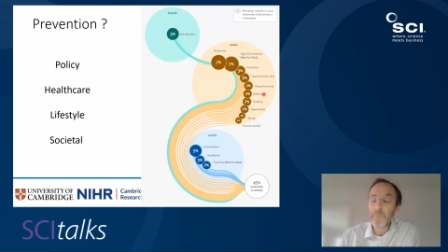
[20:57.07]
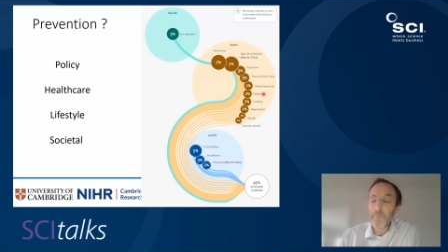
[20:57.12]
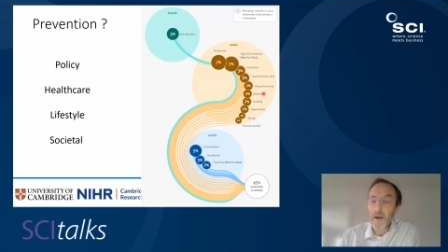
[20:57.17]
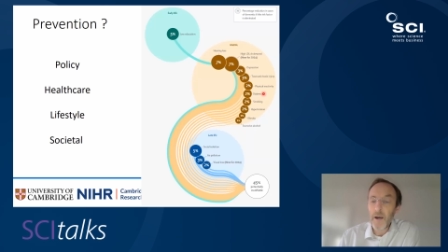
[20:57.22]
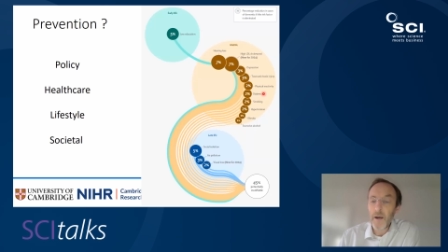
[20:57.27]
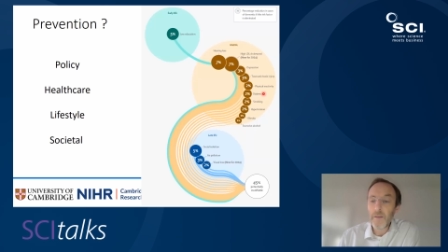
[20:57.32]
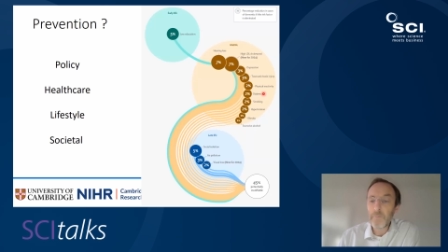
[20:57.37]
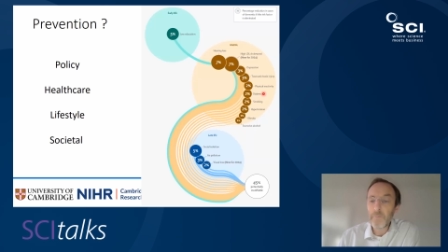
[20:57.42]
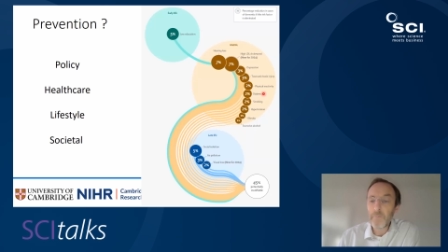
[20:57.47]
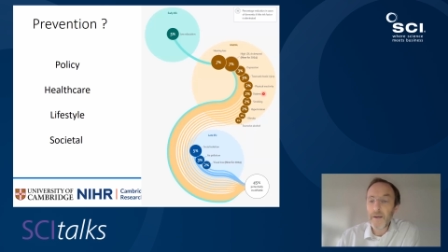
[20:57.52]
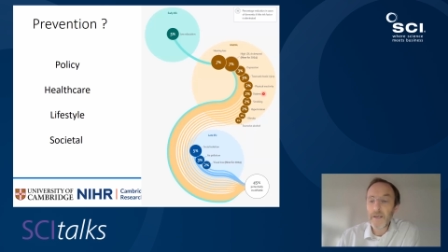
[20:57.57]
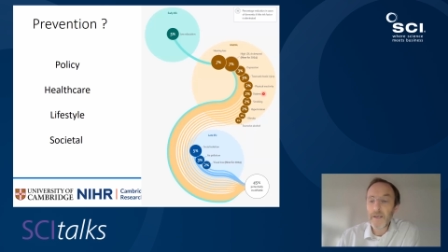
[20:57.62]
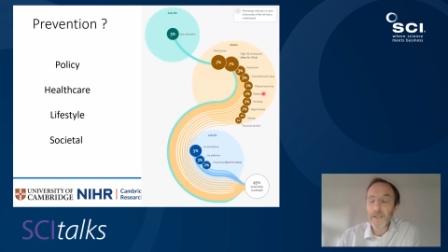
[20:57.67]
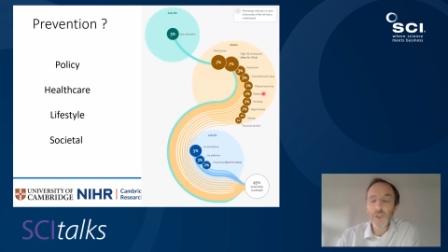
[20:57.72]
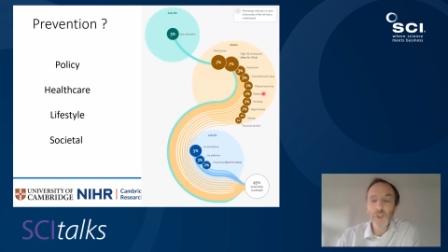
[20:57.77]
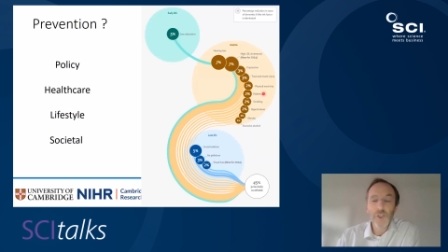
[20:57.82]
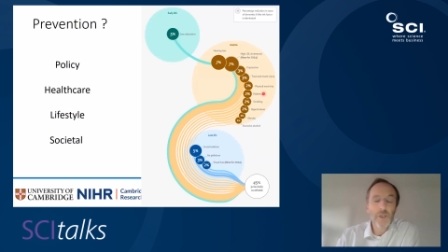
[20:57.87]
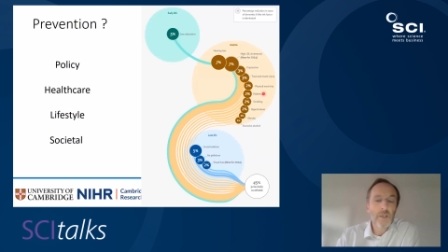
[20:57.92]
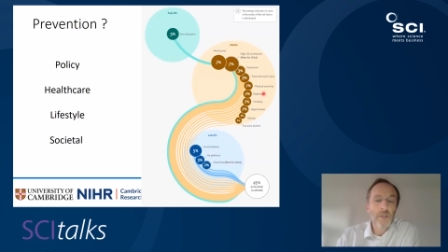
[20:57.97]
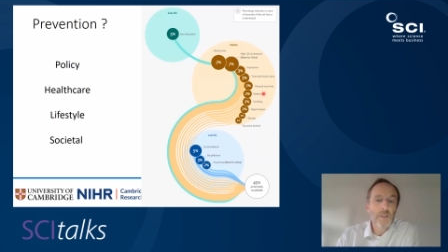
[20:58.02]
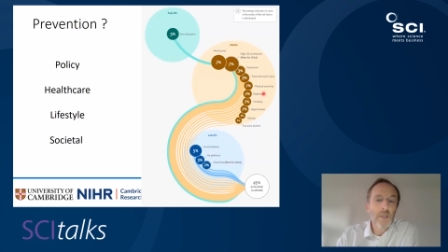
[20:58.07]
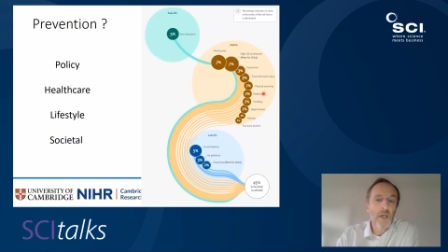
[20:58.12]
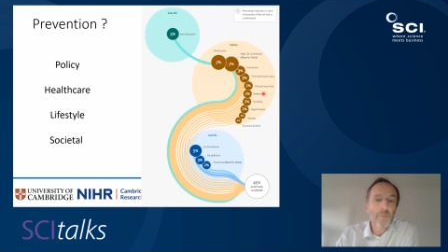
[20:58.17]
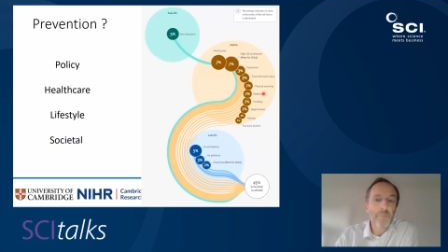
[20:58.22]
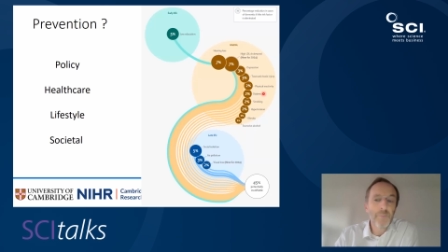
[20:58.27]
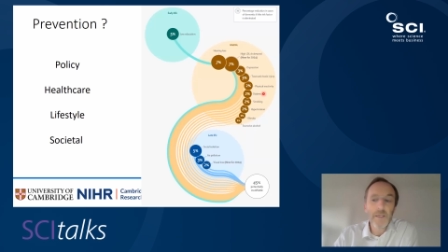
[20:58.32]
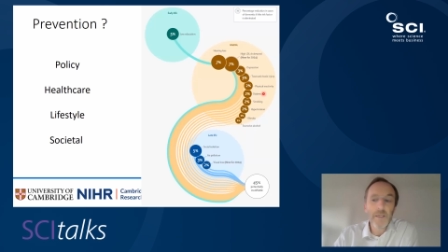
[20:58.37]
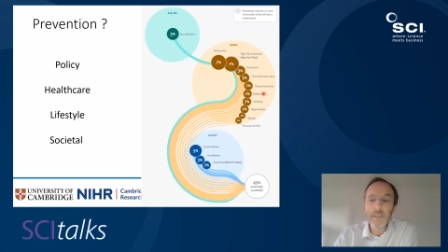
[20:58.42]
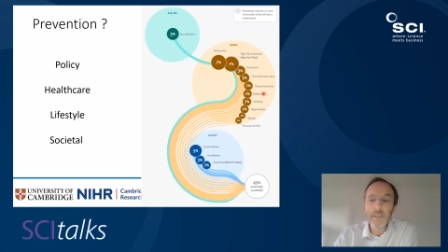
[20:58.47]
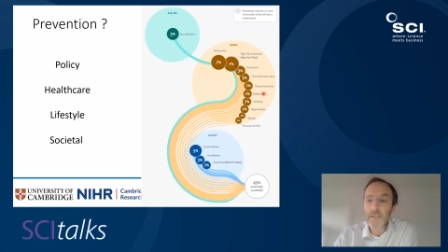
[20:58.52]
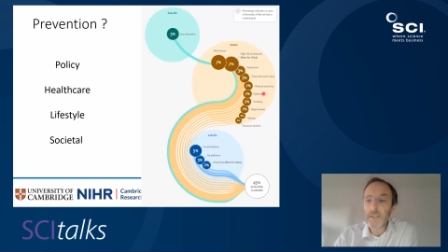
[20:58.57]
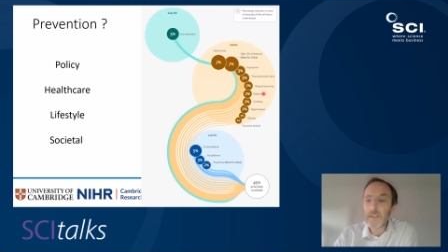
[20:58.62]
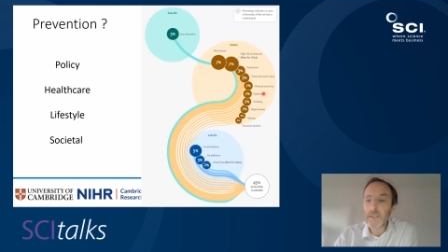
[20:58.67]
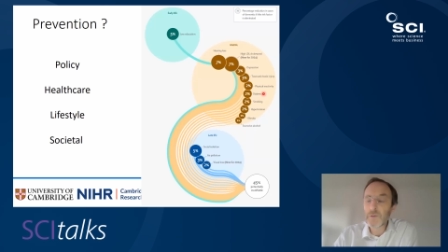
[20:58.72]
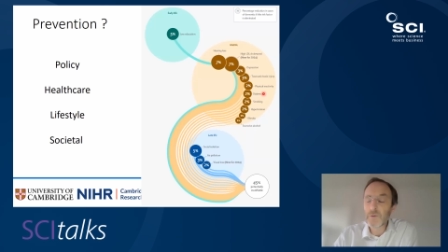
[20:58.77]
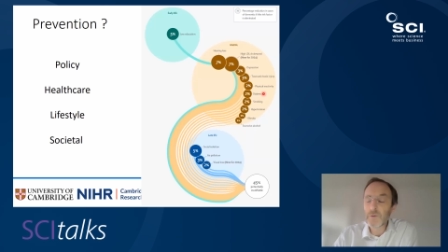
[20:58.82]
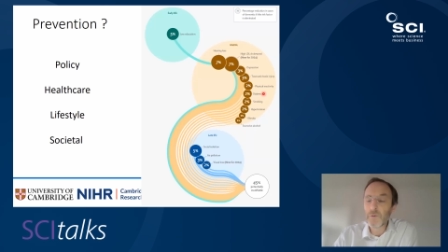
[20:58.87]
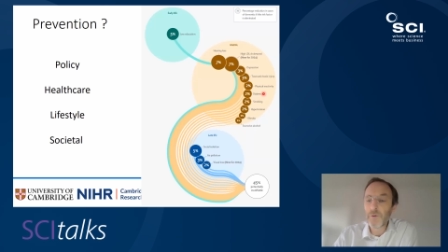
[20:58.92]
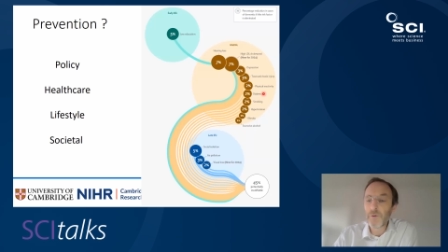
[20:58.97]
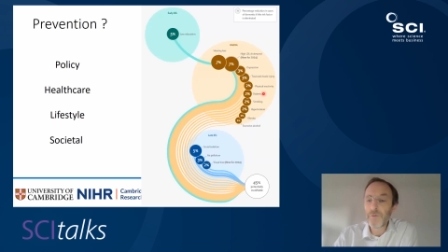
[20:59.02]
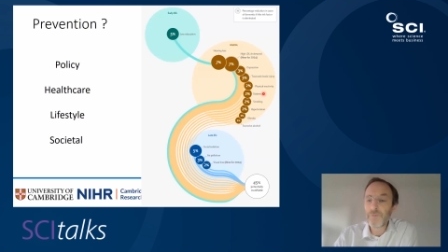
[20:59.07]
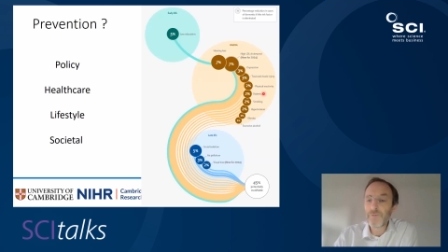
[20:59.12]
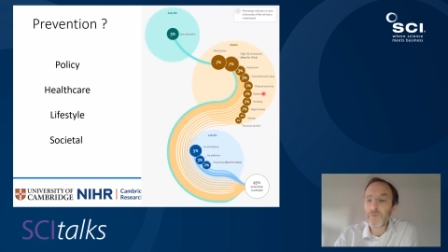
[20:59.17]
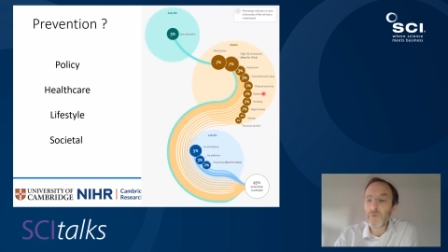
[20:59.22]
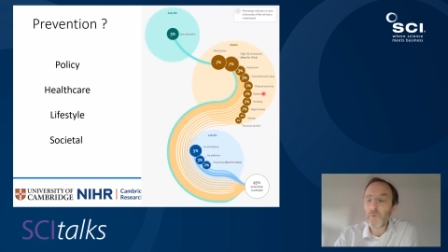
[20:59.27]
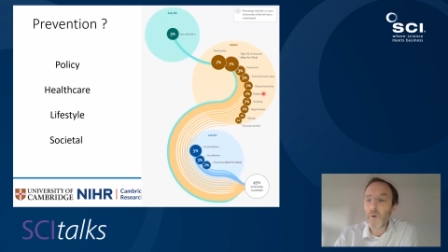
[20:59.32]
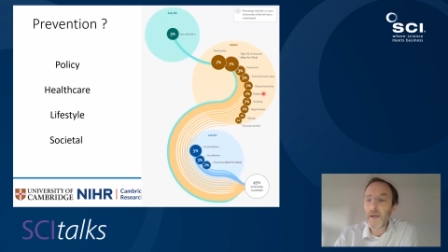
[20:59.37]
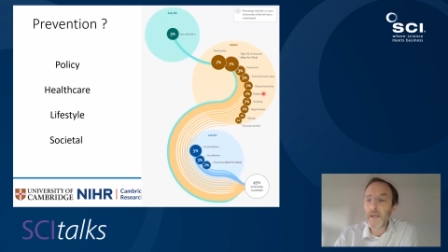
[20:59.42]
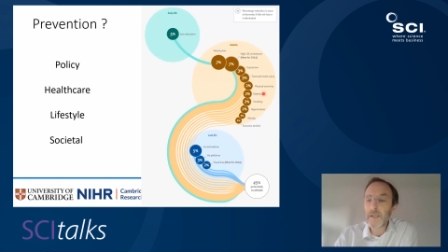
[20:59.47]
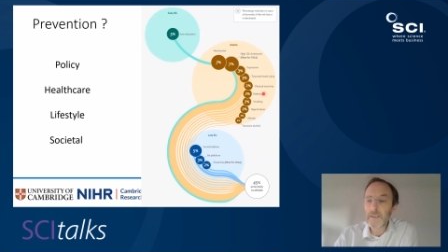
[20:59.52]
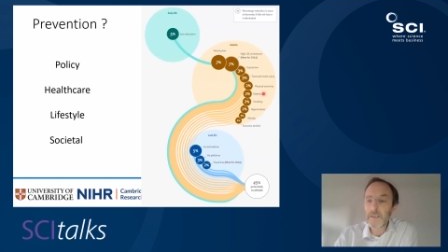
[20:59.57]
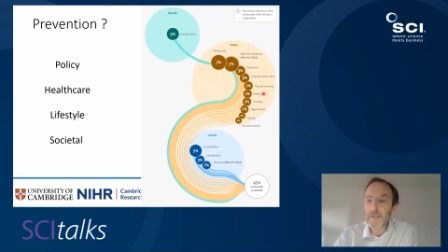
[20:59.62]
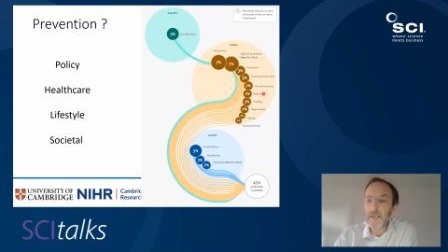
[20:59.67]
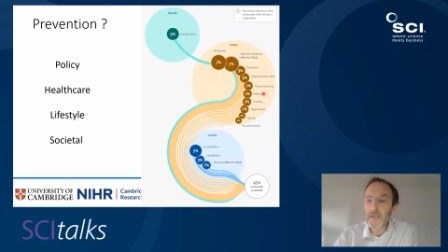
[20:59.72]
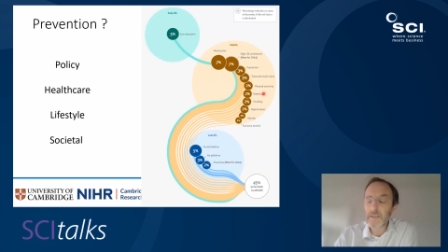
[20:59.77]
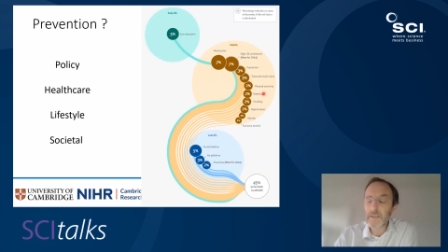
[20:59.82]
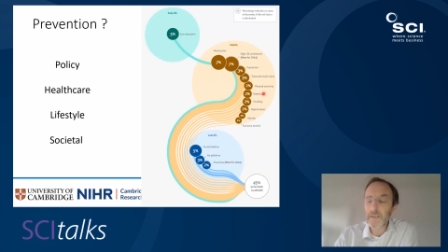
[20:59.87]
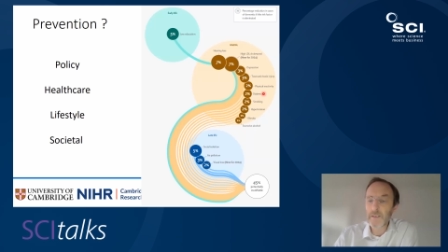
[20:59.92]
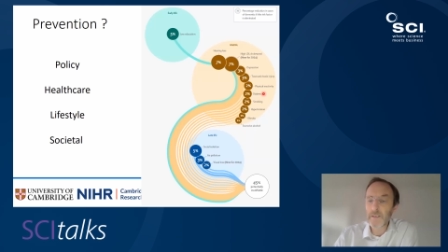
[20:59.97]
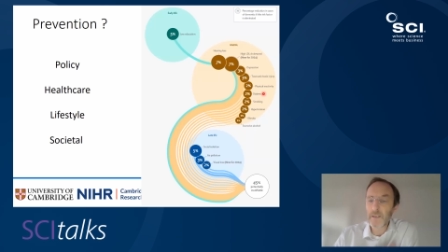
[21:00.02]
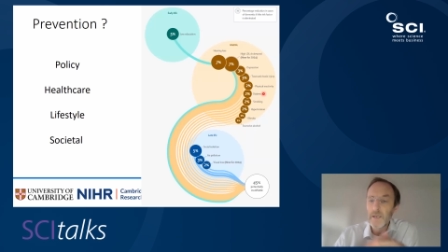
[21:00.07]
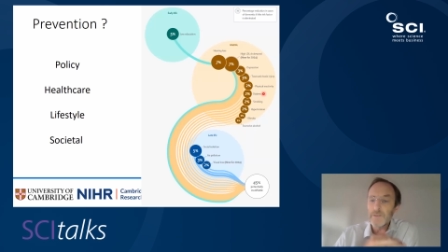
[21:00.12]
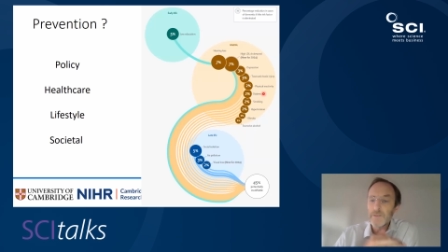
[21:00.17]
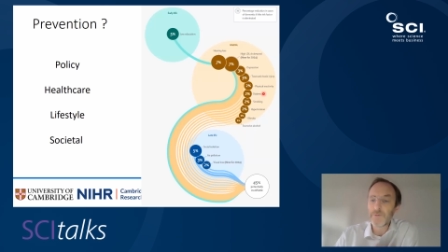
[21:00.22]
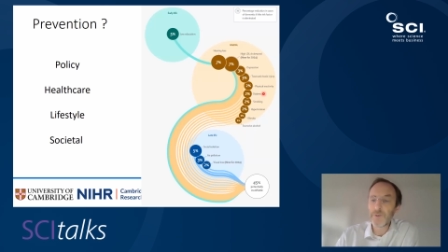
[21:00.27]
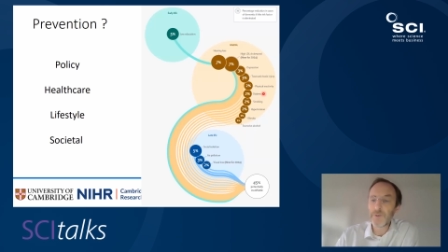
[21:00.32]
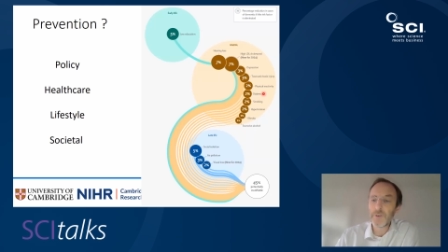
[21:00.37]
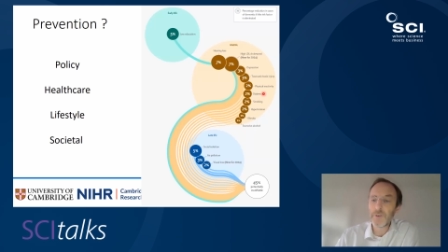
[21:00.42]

either managing our diabetes or through weight and exercise,